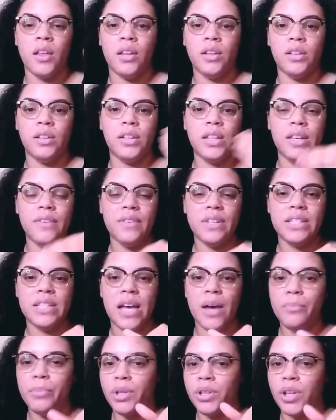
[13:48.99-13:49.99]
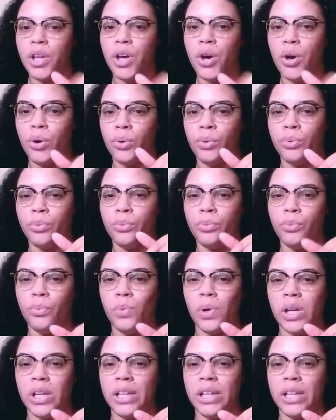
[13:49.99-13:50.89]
Leave it down below what